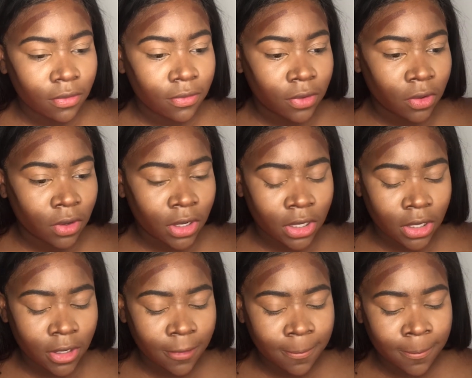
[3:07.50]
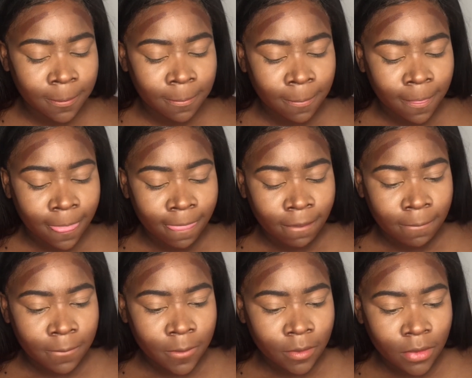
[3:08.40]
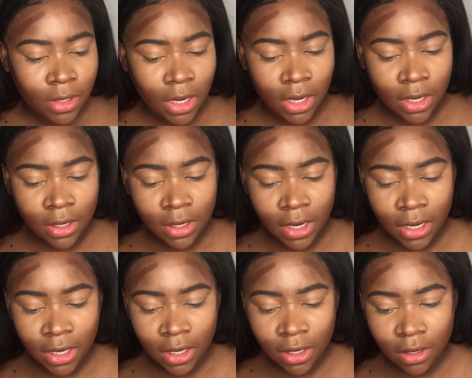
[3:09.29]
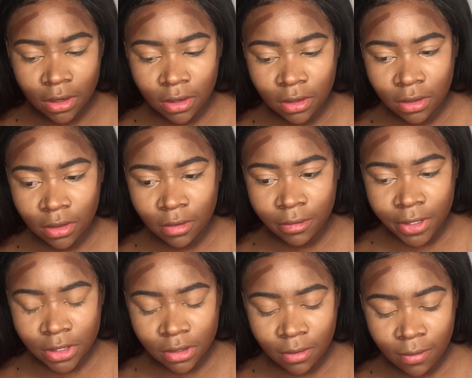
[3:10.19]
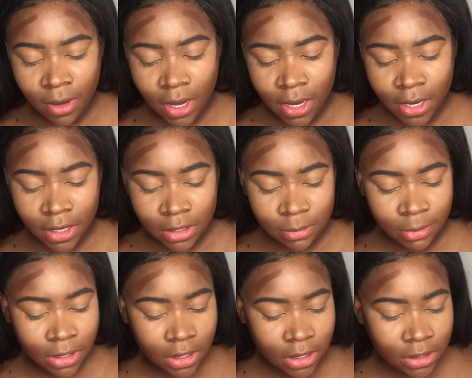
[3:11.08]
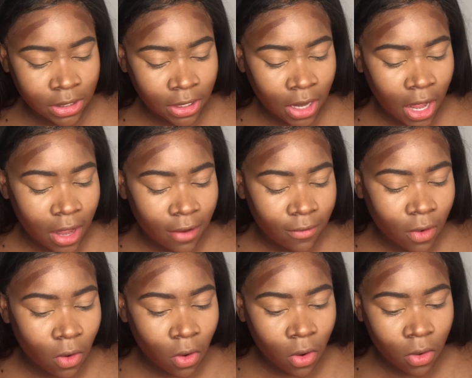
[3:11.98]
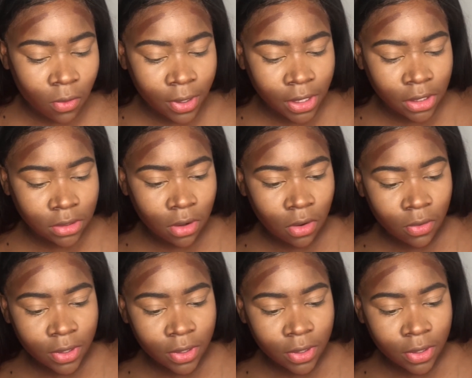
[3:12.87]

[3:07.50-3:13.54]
Florida. And the reason why is because I've always